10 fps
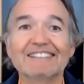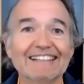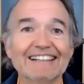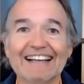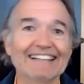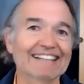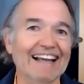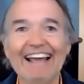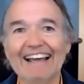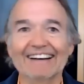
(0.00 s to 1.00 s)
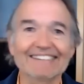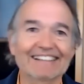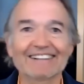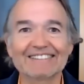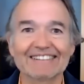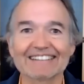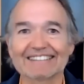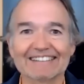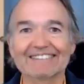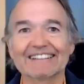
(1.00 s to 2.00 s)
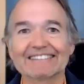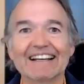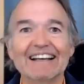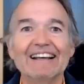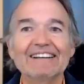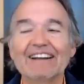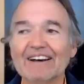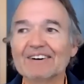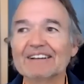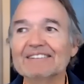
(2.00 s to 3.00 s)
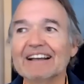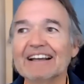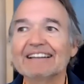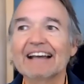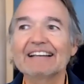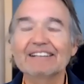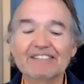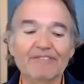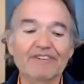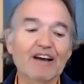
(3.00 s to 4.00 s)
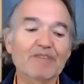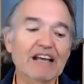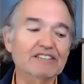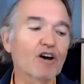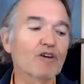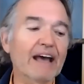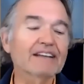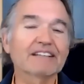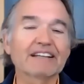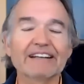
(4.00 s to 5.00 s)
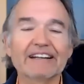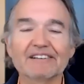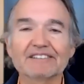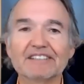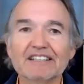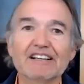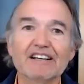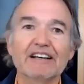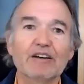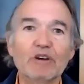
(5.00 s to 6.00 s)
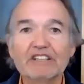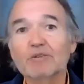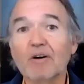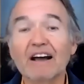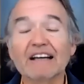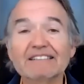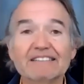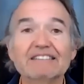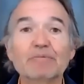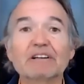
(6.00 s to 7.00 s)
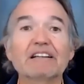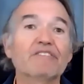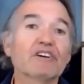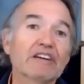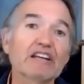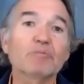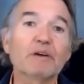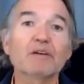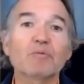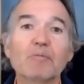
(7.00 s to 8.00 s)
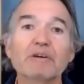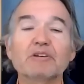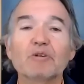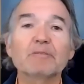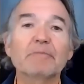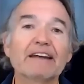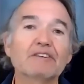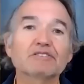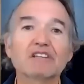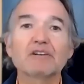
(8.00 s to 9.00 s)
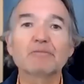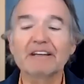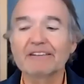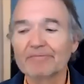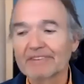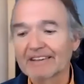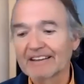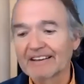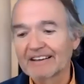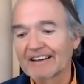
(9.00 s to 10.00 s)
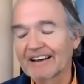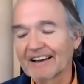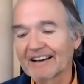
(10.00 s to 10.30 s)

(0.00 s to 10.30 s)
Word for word: it's like, hey, I'll just go do this and do this, you know, and that you toughen up. That's all masculine energy. And what you want, typically, if you're an independent woman, you want a man who's going to be uh,